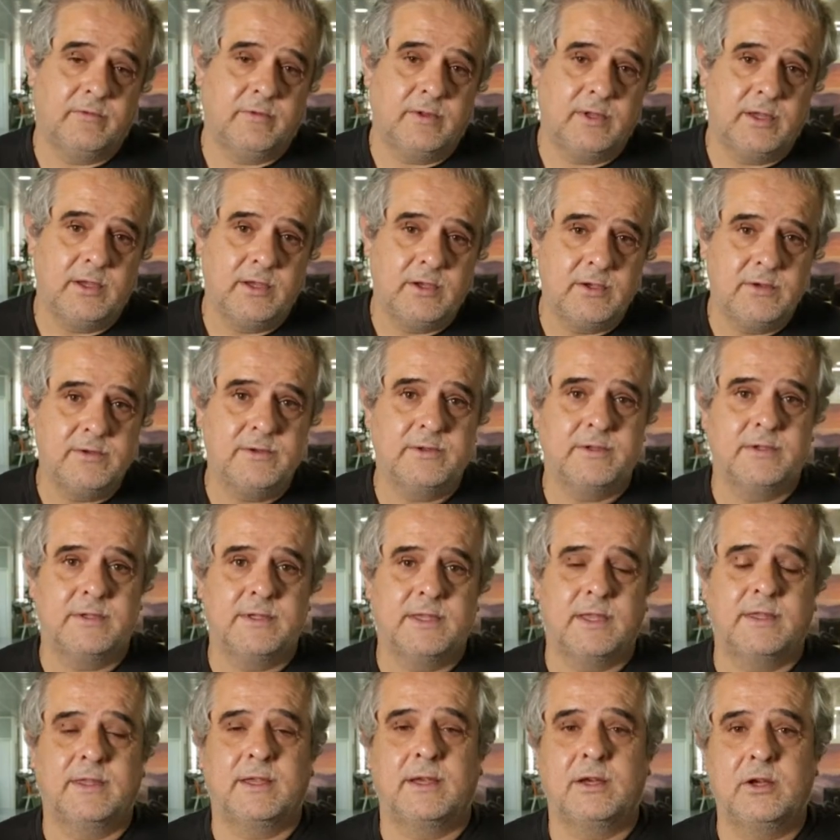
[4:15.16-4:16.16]
the use
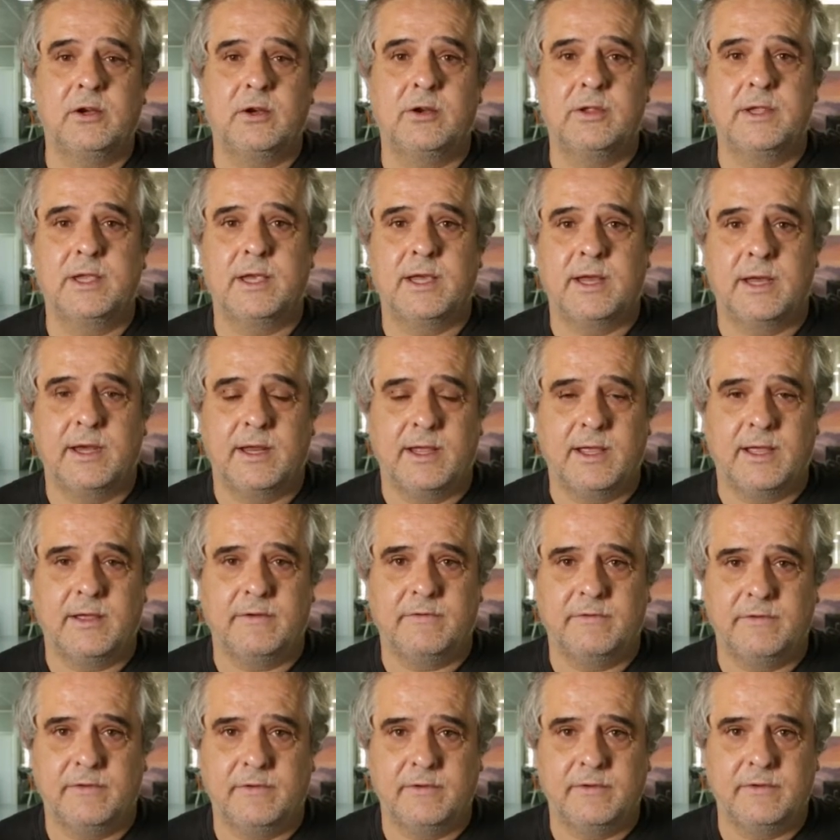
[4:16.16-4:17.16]
that technology can
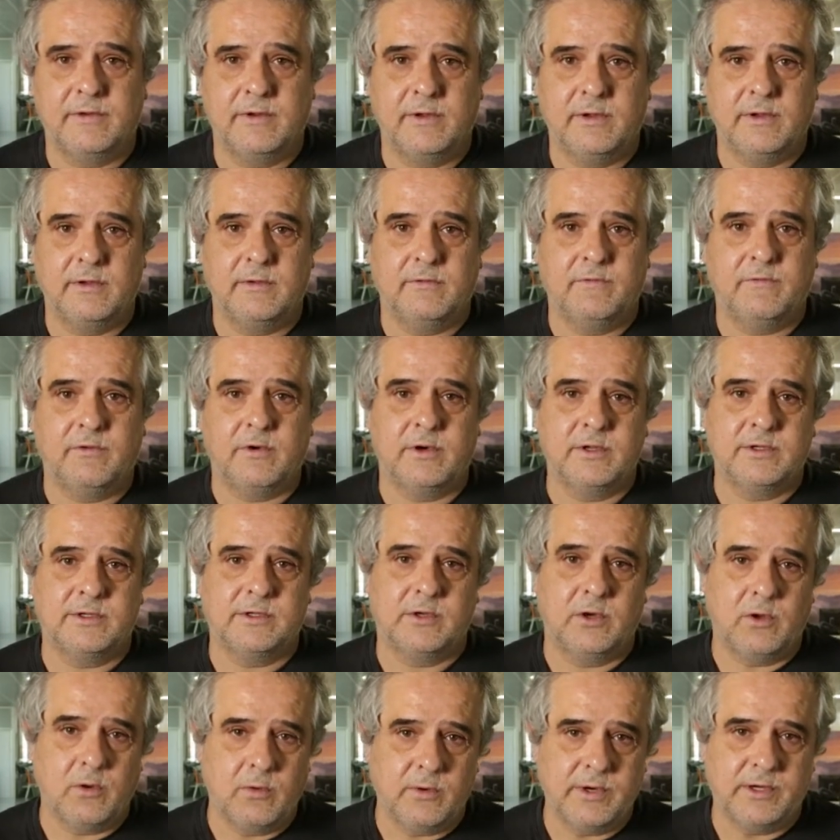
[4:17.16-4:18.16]
have for a
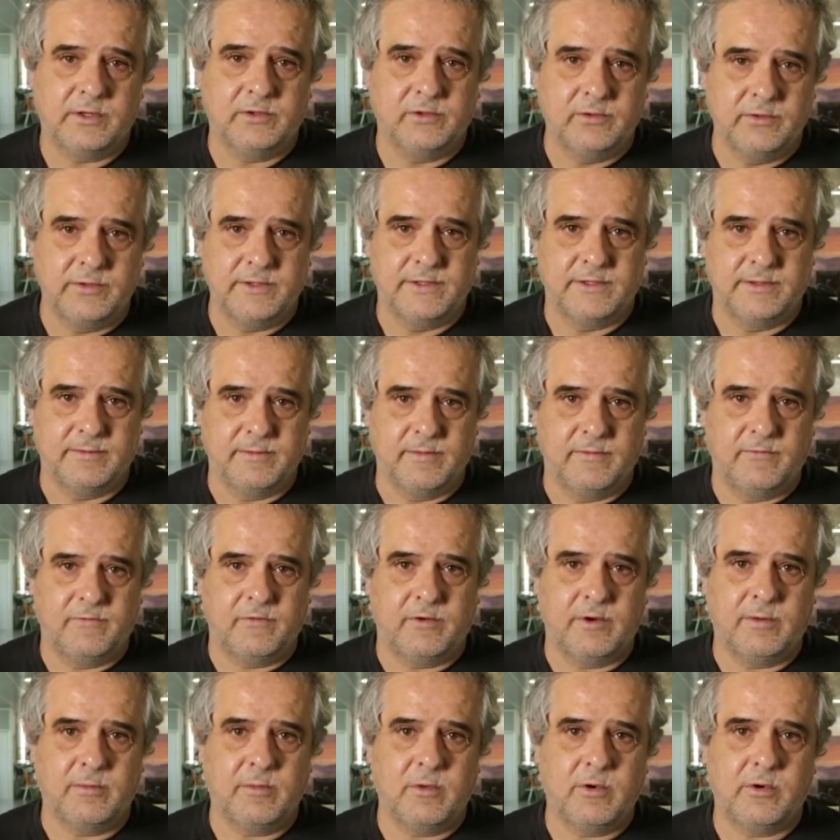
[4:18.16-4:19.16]
slower tourism,
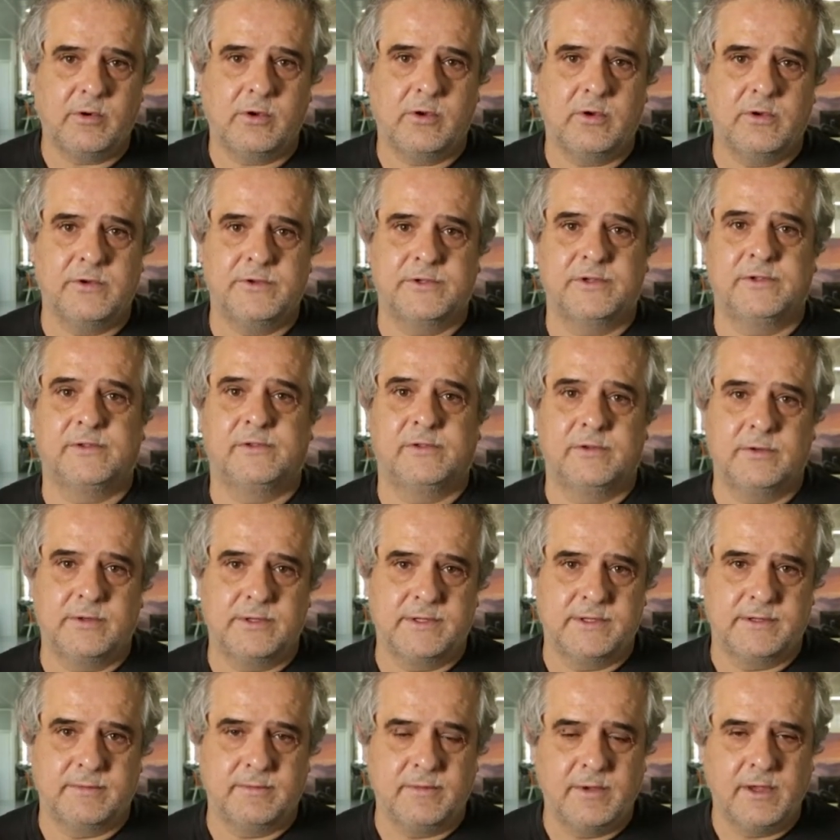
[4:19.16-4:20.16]
for a more conscious
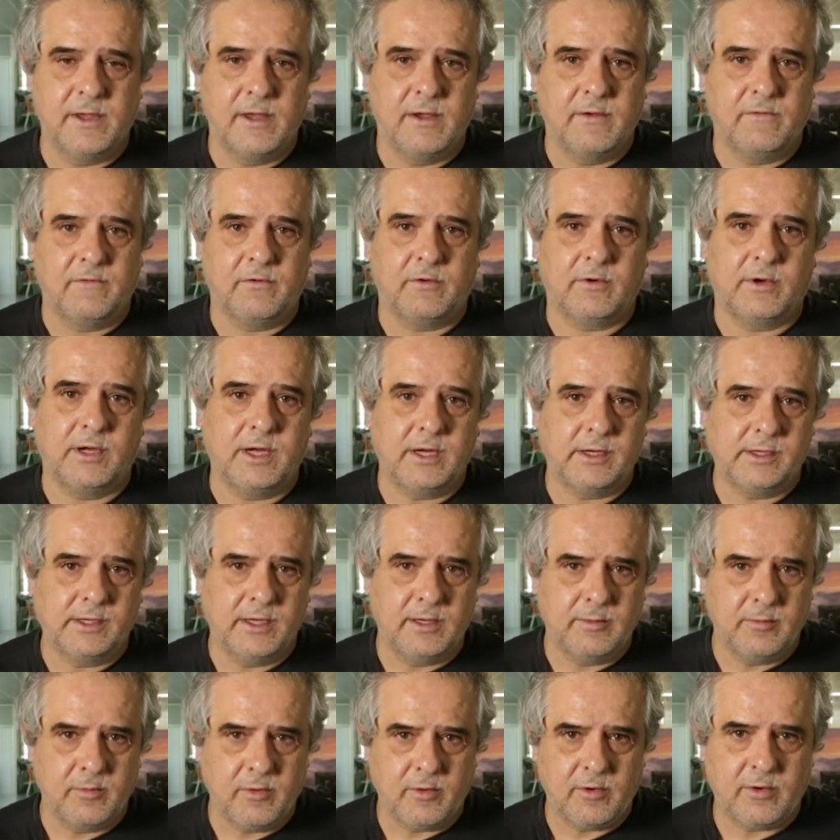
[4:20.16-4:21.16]
tourism, for
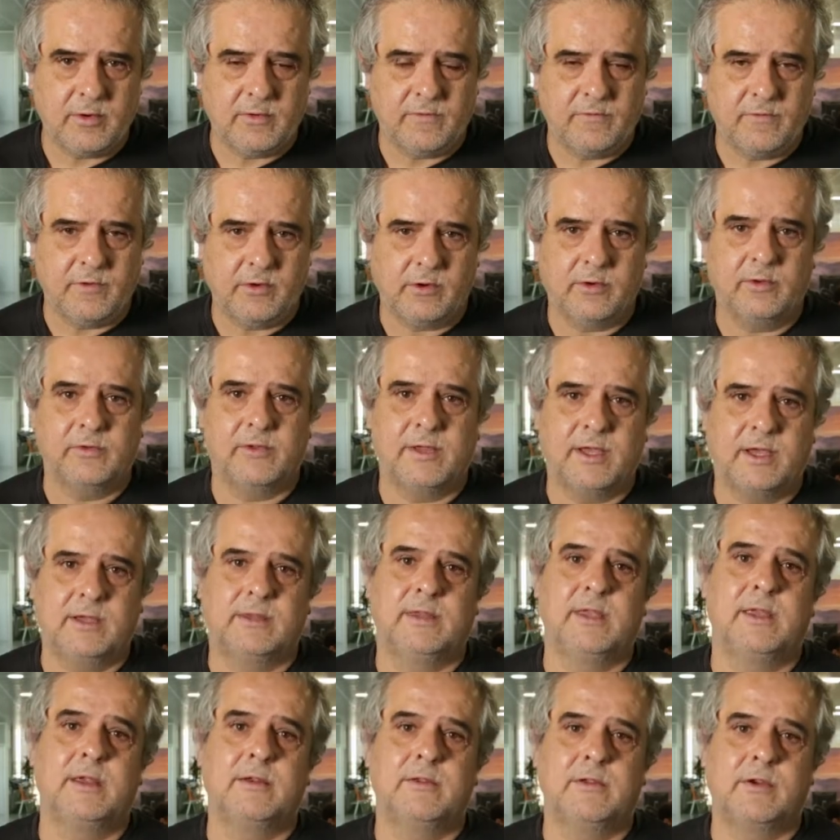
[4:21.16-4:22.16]
learning more, for
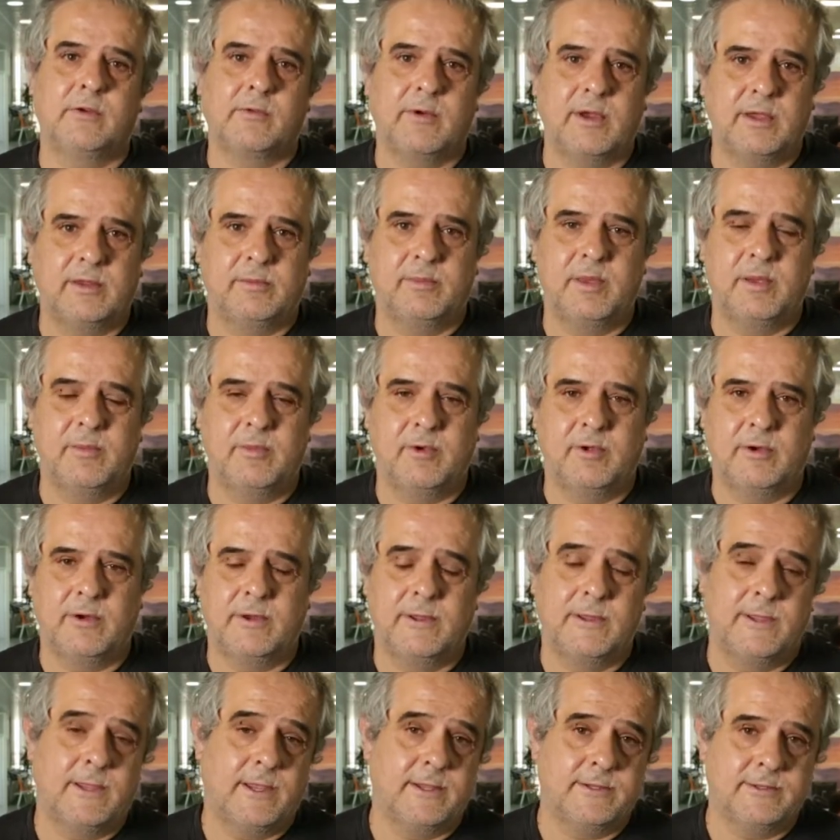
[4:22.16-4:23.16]
contacting the right people,
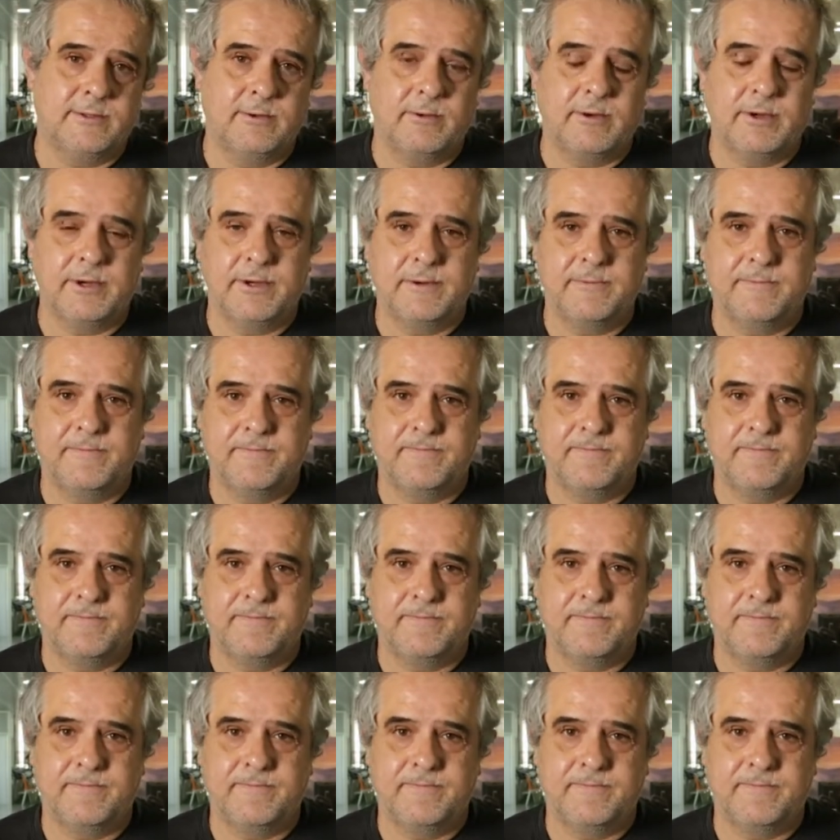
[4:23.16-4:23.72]
and so on.